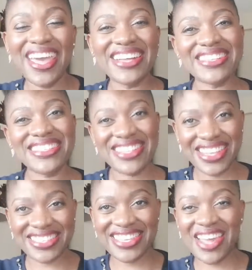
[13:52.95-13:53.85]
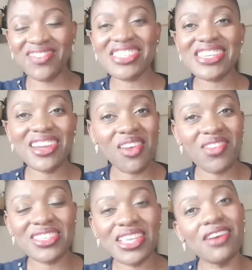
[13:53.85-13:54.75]
Until next time, take care of
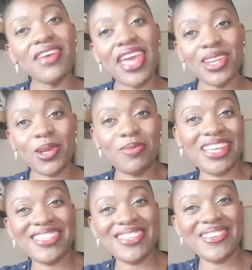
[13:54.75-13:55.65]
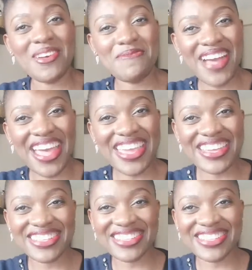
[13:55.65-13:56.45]
yourself and God bless you. Bye.